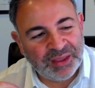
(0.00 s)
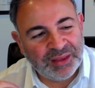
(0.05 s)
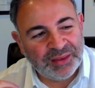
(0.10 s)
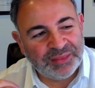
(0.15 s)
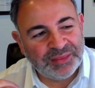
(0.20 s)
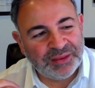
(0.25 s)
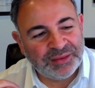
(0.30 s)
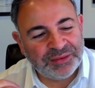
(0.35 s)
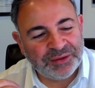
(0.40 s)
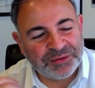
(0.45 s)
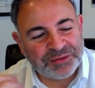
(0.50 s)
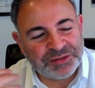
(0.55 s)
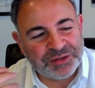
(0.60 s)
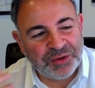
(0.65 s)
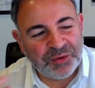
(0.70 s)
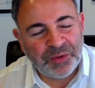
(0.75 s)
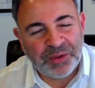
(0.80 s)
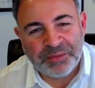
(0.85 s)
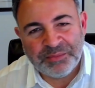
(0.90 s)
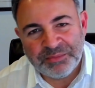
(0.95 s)
that there's
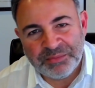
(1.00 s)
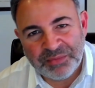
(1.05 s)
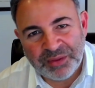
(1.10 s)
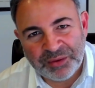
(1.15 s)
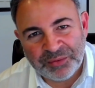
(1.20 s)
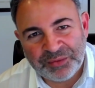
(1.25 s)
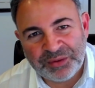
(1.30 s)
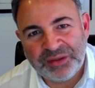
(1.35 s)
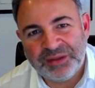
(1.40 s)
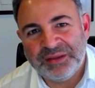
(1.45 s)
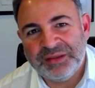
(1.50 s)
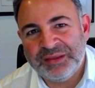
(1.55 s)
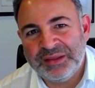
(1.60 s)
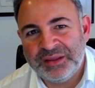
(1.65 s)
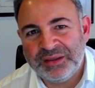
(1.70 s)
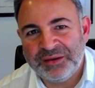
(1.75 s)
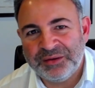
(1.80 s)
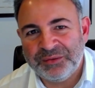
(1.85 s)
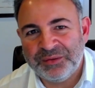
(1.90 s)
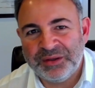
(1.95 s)
no ammonia
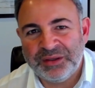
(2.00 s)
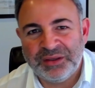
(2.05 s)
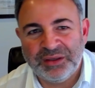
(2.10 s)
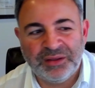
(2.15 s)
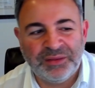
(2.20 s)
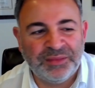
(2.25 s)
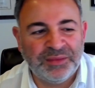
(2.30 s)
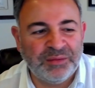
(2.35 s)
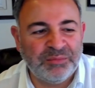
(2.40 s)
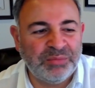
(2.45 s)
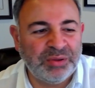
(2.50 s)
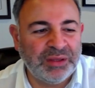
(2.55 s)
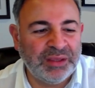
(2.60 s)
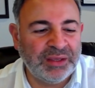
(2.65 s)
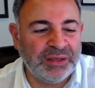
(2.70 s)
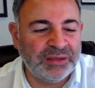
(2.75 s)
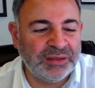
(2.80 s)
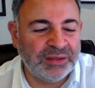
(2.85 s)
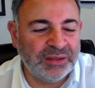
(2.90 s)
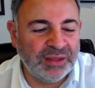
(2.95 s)
lingering in the
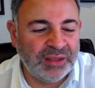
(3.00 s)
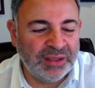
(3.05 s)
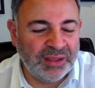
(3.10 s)
blend,